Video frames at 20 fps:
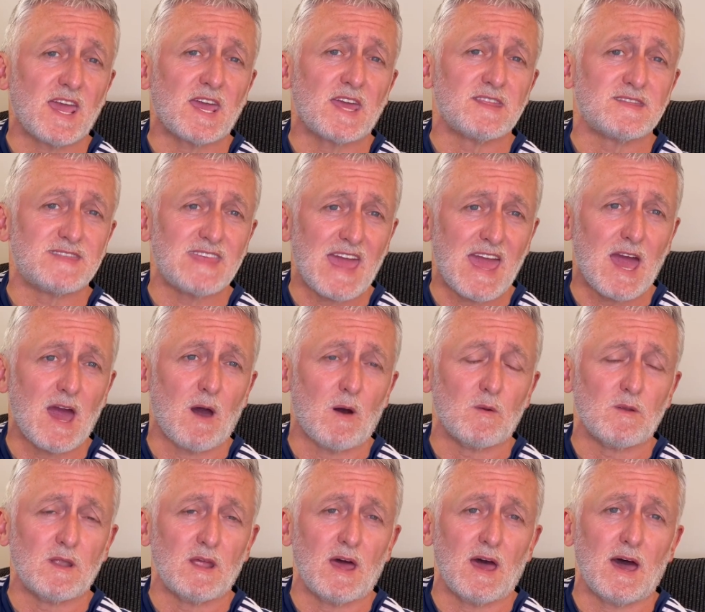it
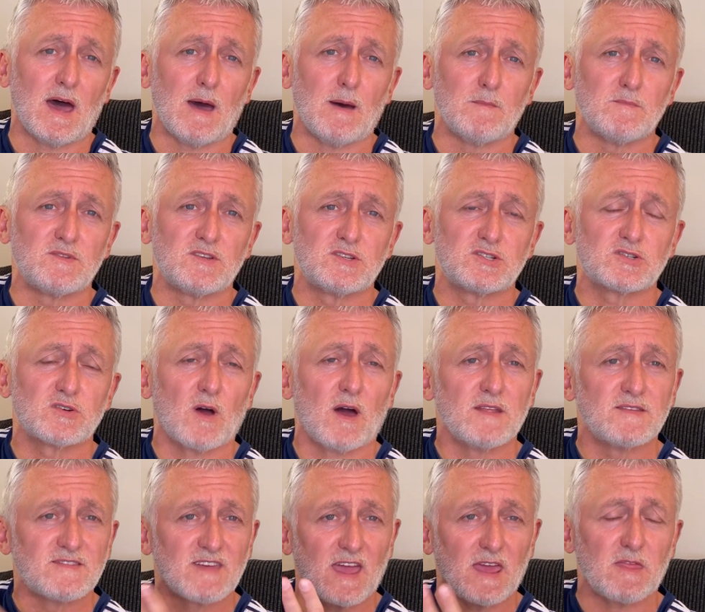down, to try
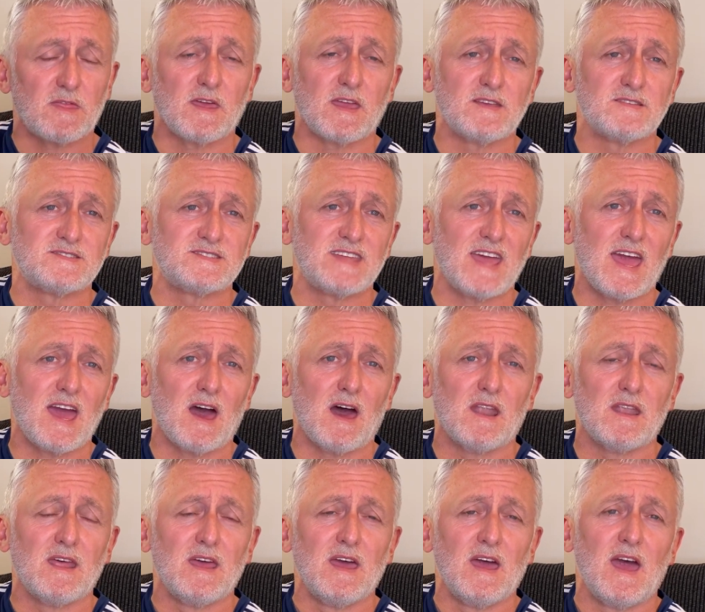and take things
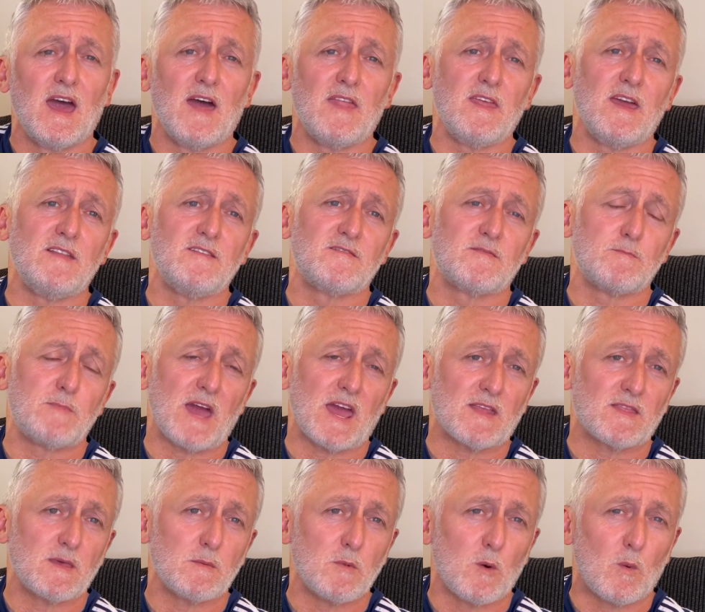down and then to
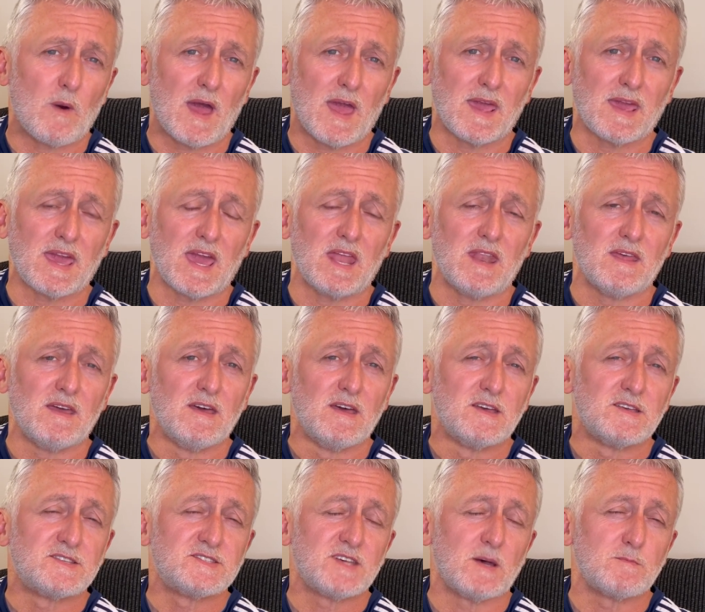pack them away again,
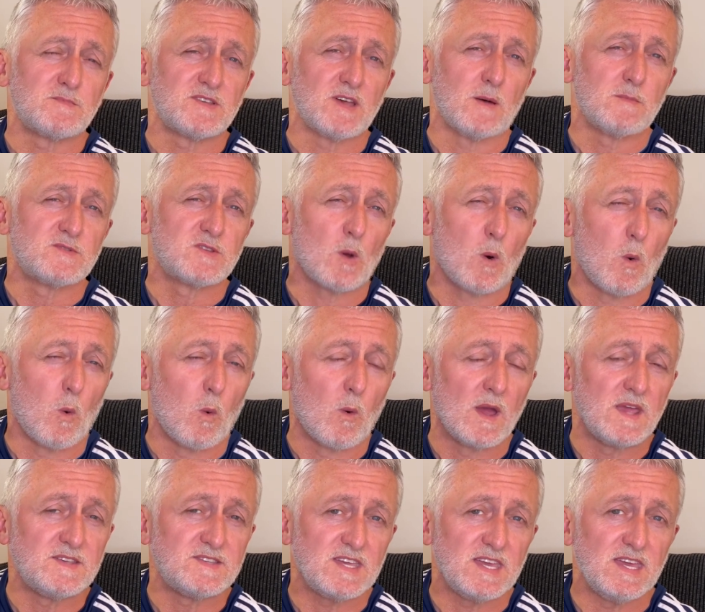sometimes
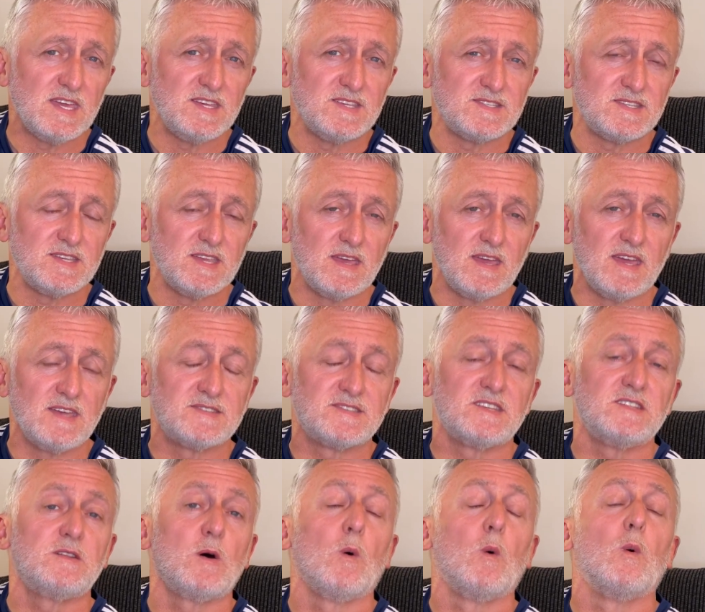
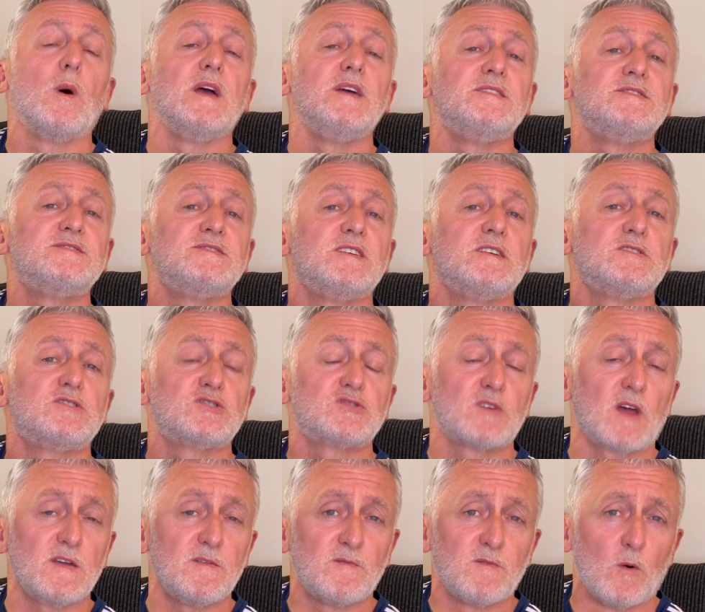isn't always
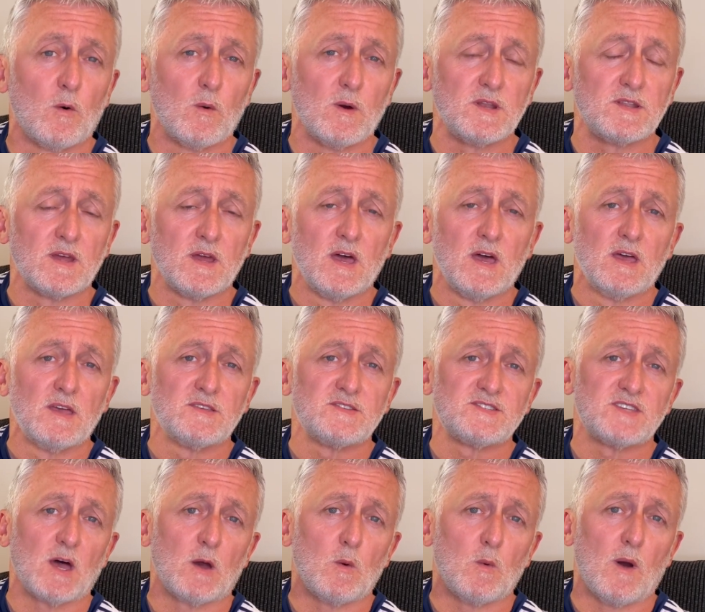straightforward.
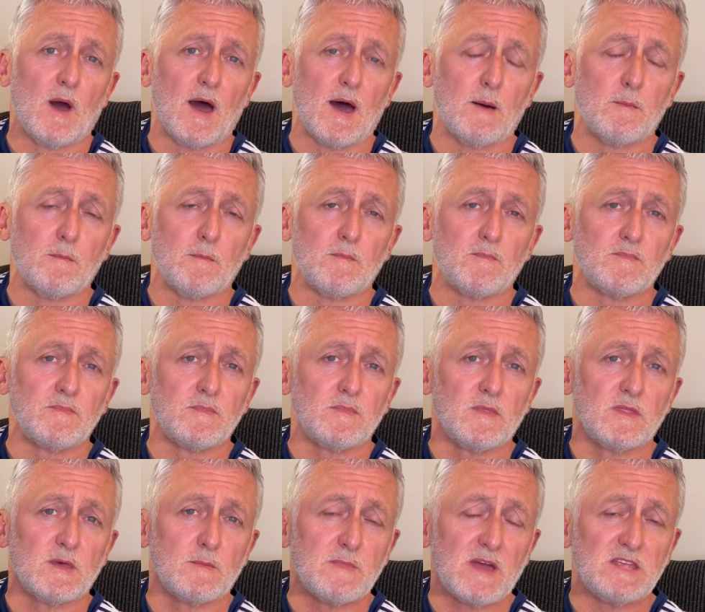So
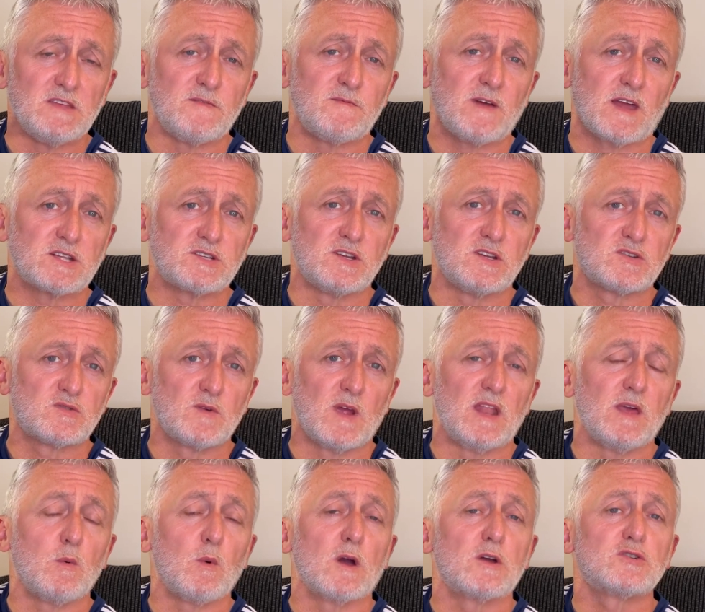the manufacturers
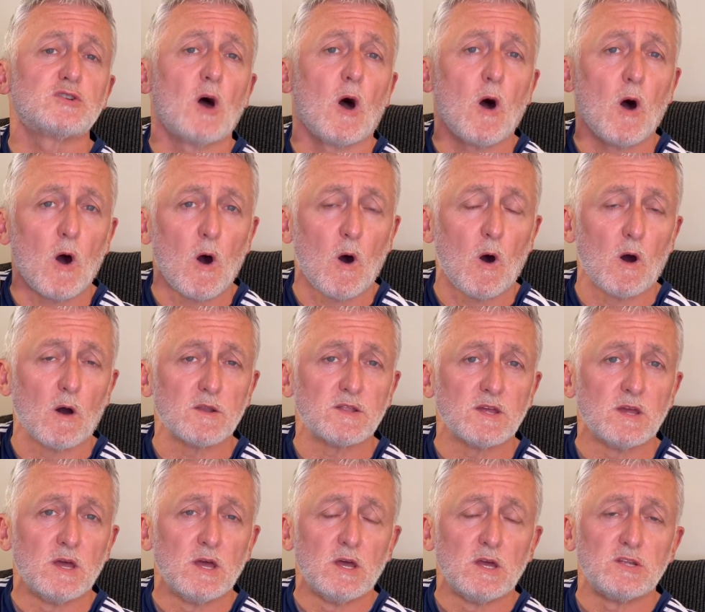really worked hard
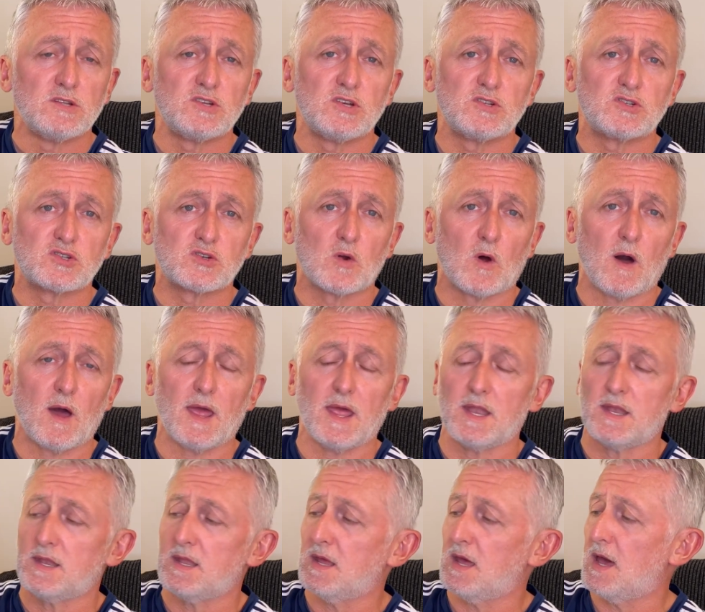to try
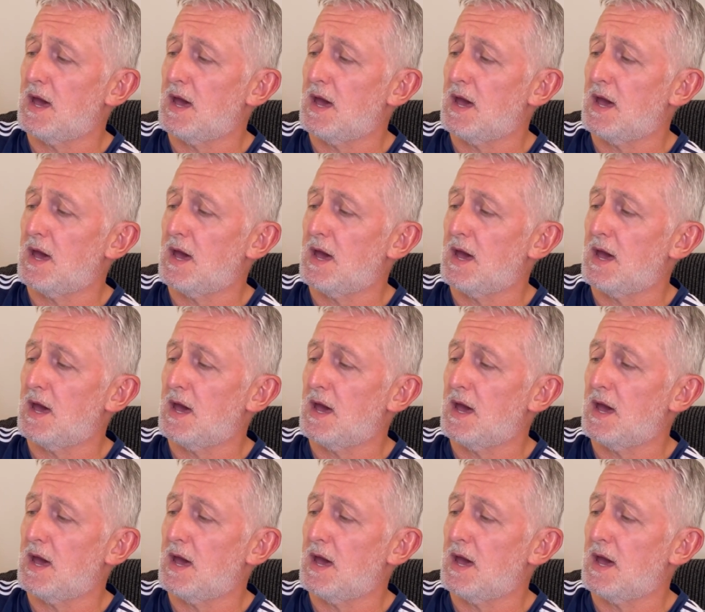and